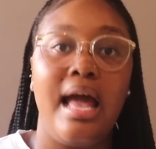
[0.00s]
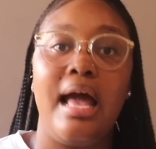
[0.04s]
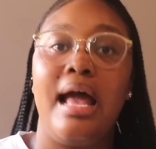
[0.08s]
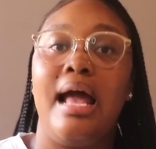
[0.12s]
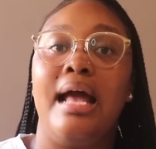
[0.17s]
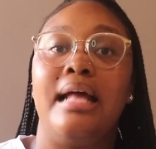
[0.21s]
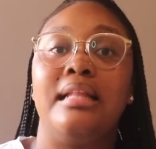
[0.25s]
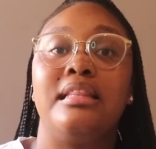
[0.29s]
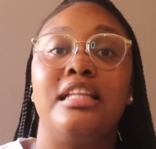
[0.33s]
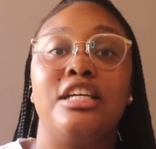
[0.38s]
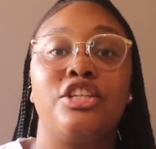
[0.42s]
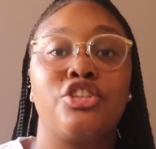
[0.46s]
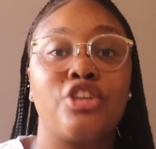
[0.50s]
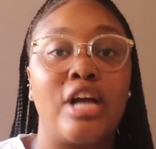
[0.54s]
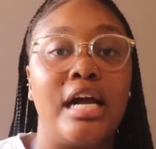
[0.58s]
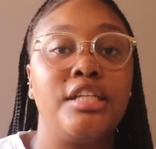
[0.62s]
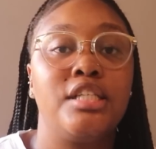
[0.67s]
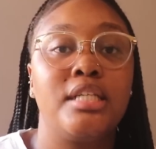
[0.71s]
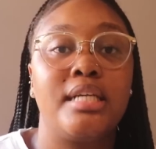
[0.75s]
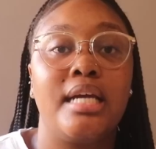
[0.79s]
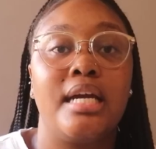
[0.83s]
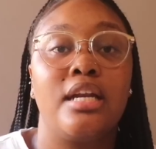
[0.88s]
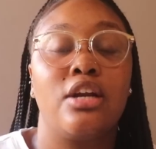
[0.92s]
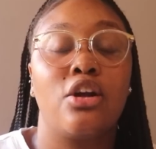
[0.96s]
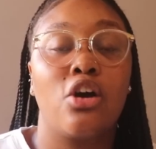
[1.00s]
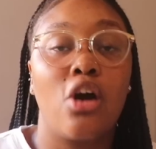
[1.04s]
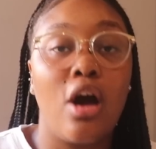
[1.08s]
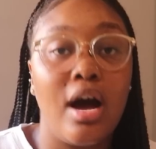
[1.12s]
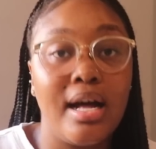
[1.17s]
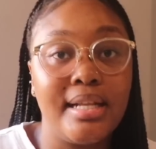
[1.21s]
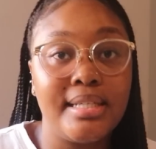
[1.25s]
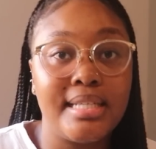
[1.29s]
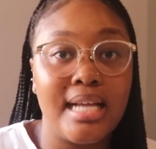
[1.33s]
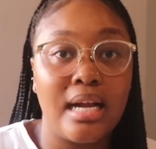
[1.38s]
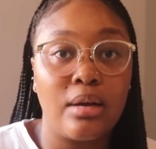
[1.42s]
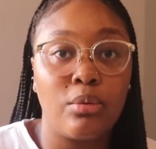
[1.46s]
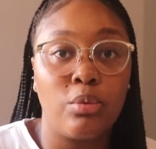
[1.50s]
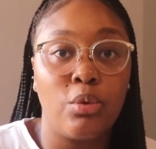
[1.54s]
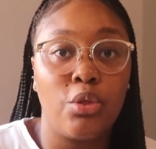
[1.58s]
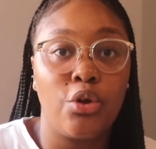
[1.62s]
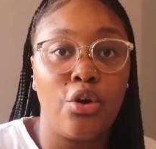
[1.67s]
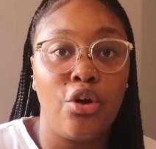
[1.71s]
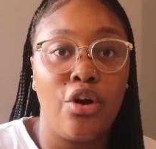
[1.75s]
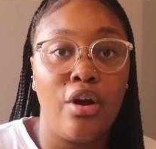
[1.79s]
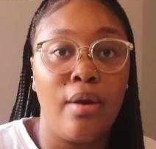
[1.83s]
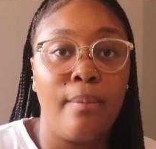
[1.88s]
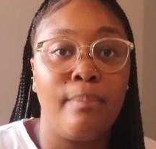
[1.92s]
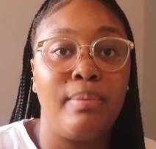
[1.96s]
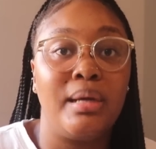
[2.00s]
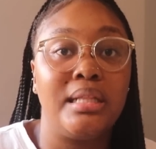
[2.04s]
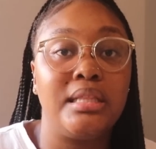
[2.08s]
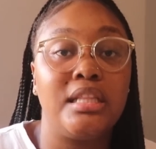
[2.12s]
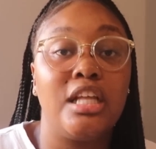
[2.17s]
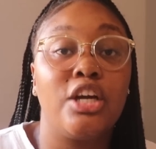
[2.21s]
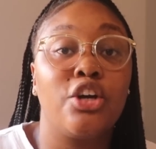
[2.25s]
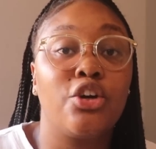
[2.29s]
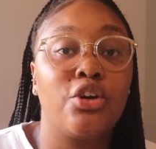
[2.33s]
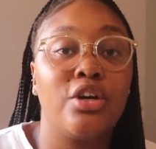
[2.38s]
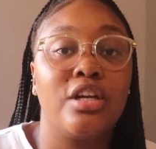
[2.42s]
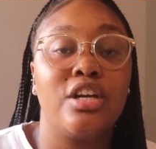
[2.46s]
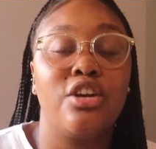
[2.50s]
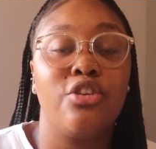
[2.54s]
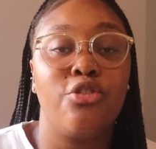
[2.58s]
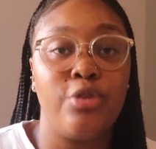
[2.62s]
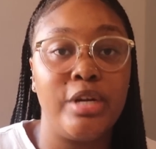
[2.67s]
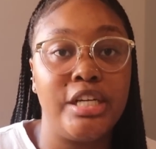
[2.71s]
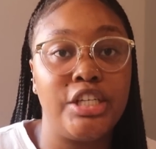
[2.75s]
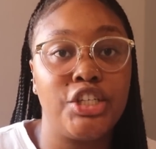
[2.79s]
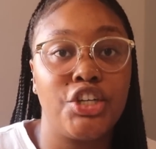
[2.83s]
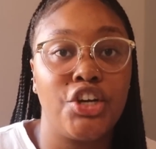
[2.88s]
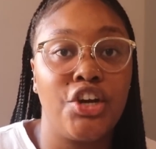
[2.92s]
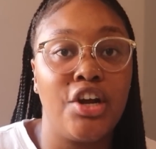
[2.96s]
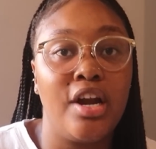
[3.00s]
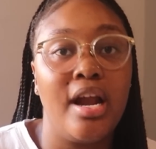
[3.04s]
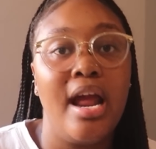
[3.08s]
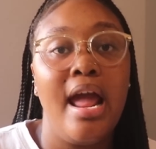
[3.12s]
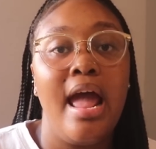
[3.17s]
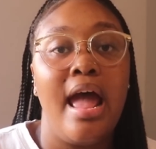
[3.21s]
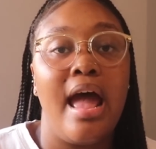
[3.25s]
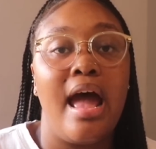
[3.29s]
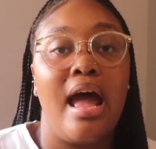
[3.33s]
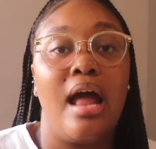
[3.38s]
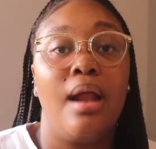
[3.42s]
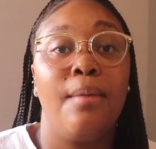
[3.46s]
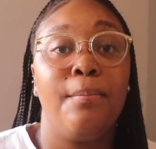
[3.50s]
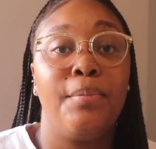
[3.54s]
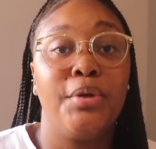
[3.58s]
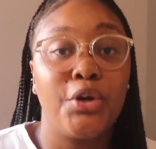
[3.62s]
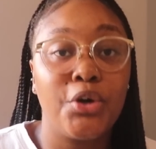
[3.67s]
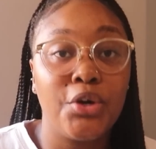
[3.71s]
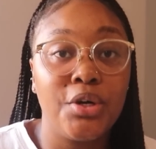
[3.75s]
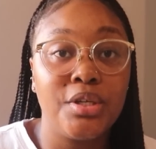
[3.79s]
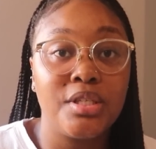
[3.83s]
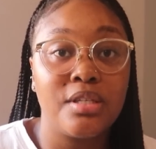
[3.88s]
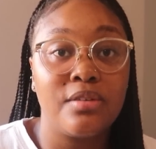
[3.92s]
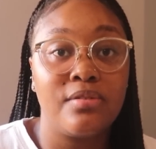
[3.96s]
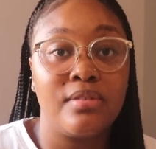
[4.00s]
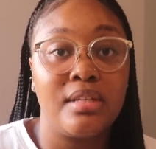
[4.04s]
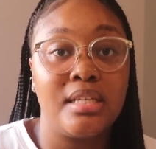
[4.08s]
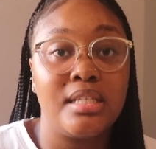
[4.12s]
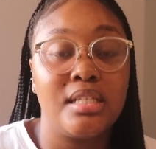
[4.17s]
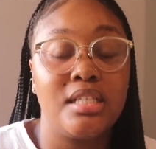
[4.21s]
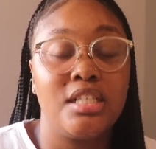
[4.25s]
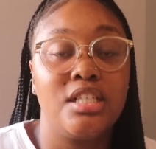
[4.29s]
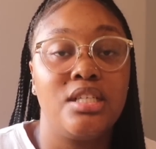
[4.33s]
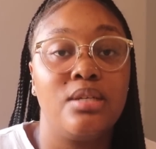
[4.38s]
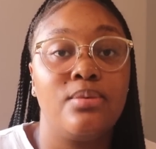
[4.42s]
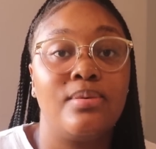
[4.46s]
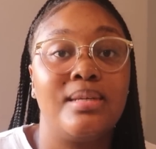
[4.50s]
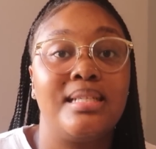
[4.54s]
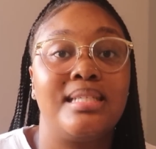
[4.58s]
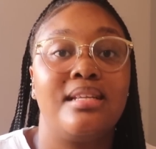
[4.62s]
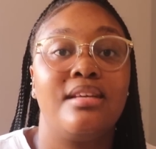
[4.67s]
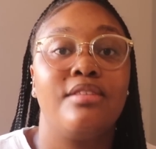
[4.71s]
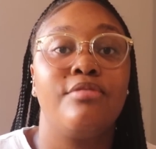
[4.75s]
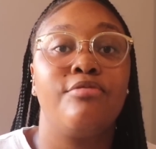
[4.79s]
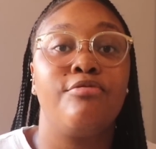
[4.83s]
And they tried to get in contact with her, but they couldn't reach her, and because of this she was